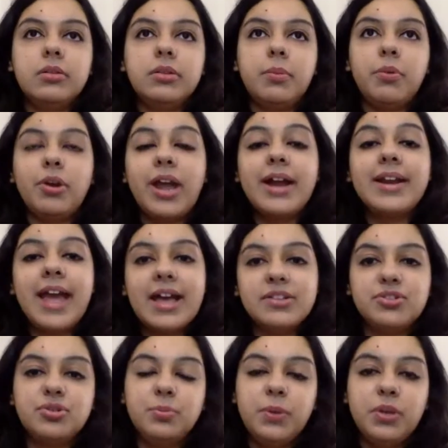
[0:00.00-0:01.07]
the product
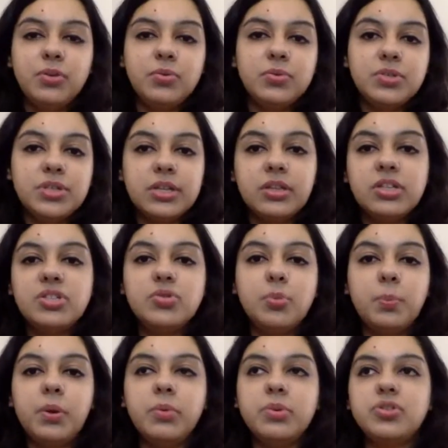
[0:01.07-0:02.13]
has to be used in the
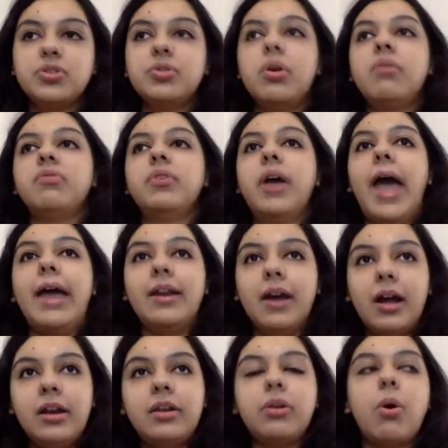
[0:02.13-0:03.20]
supervision of an
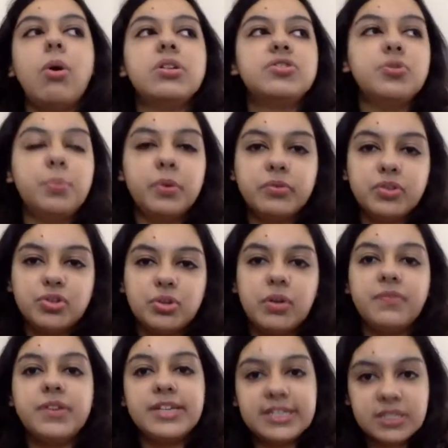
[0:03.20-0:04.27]
adult or supervision
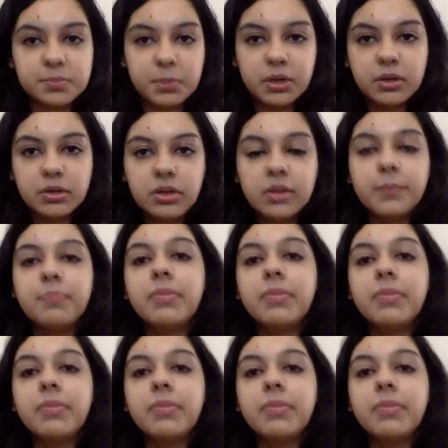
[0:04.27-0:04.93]
of an expert.